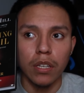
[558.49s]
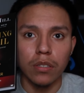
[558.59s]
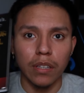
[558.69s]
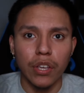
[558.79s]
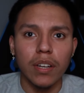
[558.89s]

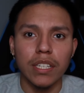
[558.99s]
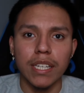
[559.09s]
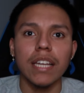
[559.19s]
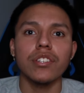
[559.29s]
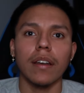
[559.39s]
so that you can
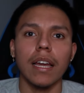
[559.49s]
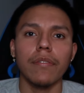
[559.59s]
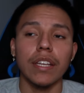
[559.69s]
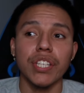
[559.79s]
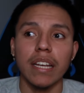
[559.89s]
change your
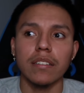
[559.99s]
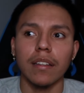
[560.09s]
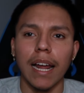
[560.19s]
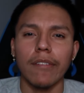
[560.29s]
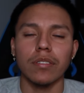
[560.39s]
life and change
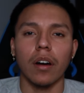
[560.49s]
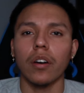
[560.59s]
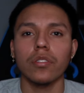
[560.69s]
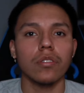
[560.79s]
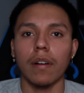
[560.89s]
the lives of
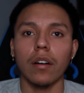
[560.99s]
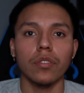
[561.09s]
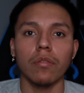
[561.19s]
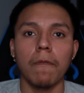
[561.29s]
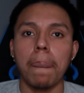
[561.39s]
others
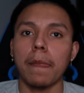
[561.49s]
around you.